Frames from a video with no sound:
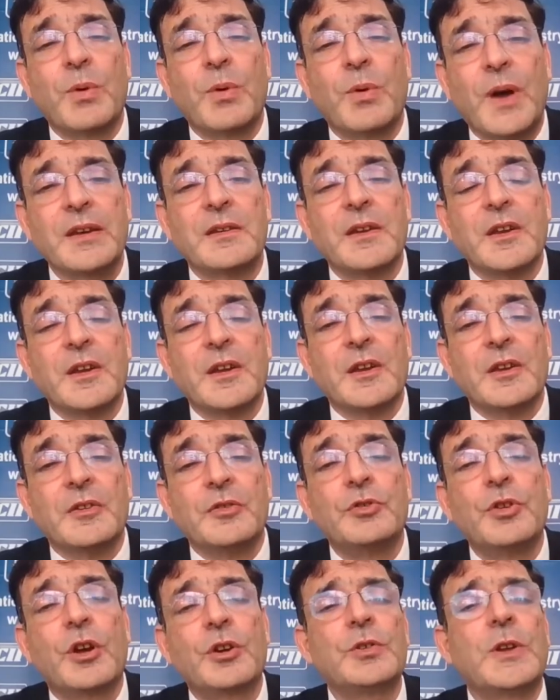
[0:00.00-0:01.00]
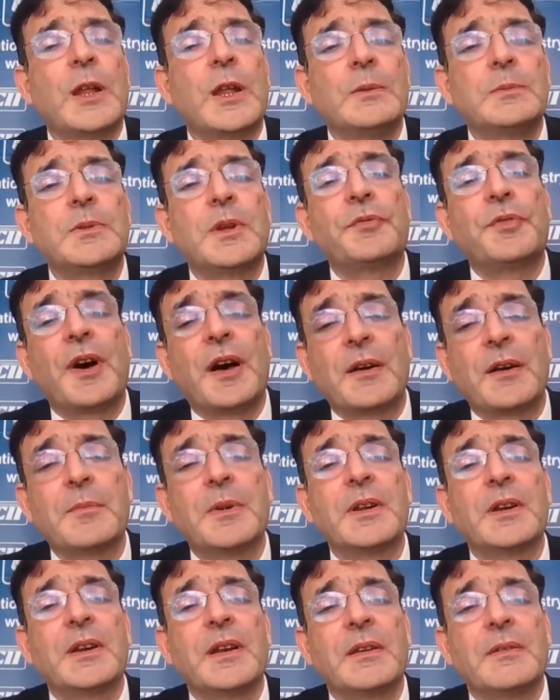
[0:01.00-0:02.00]
One, you have to help the
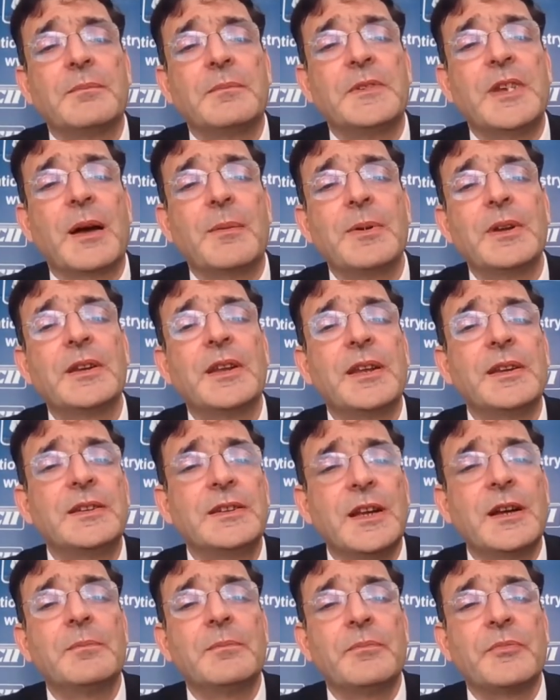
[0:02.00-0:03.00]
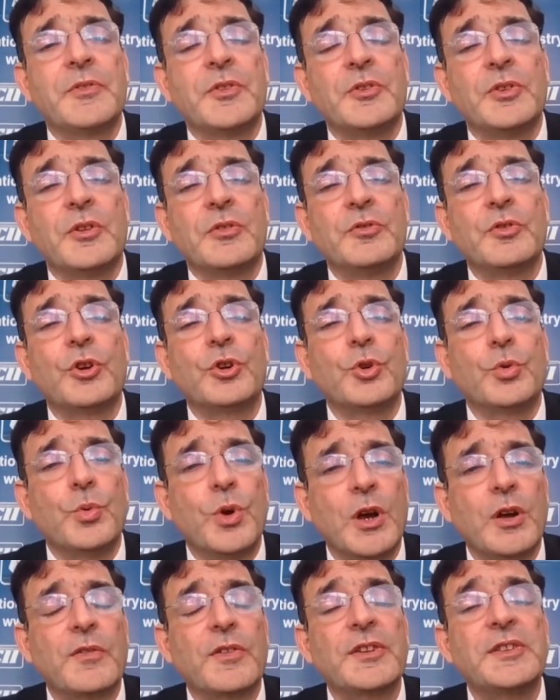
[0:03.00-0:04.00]
farmer double the income. You have to
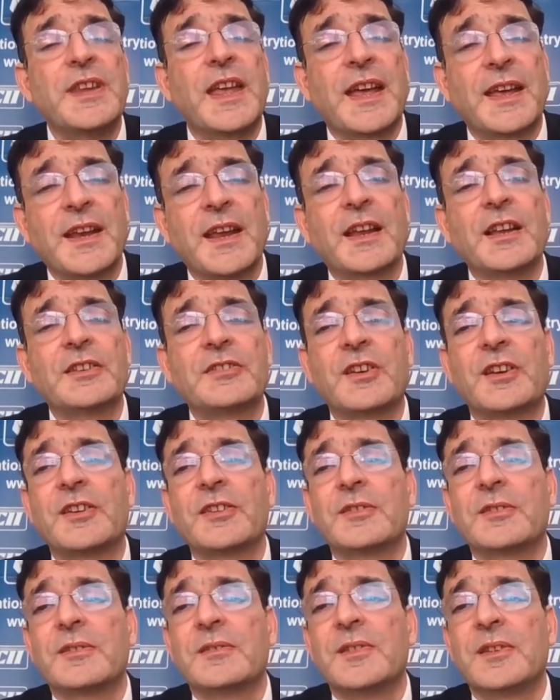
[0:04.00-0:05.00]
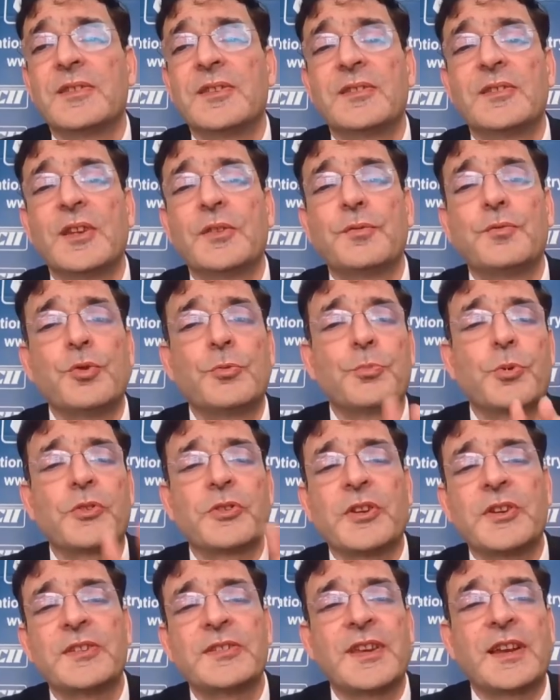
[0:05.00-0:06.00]
work with the agriculturists. This food
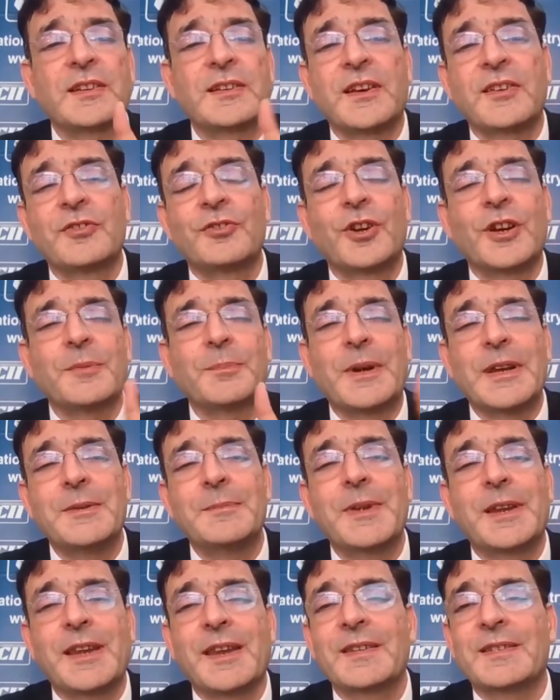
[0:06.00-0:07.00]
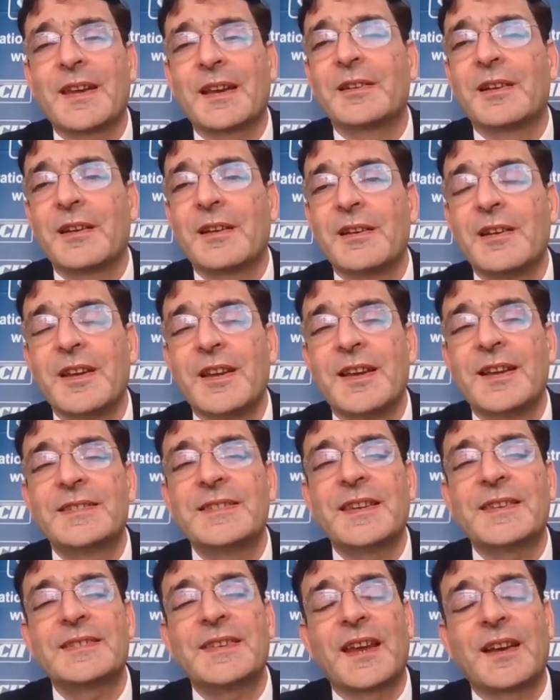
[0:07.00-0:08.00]
processing sector is not a money making sector.
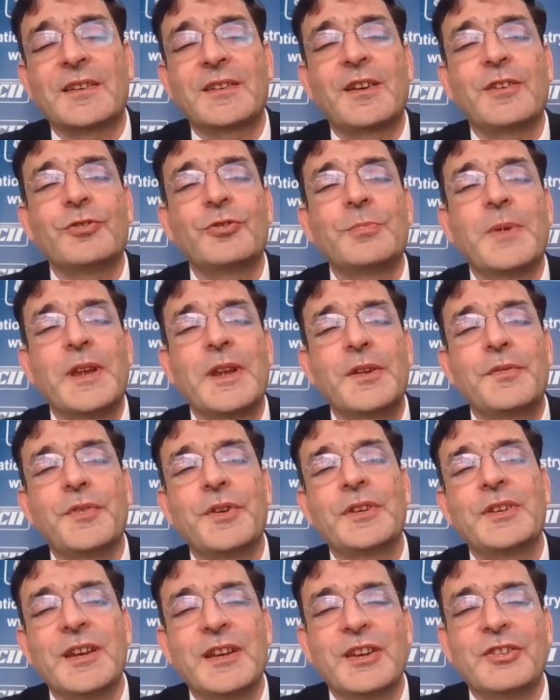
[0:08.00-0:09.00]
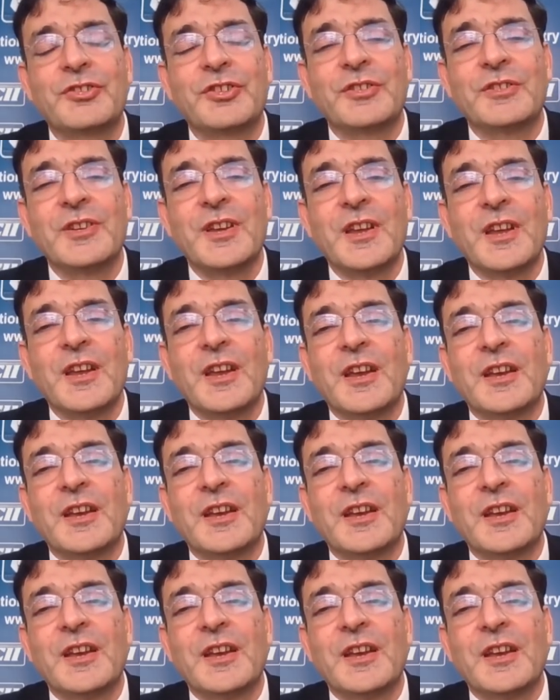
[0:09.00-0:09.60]
It's a sector to benefit the nation.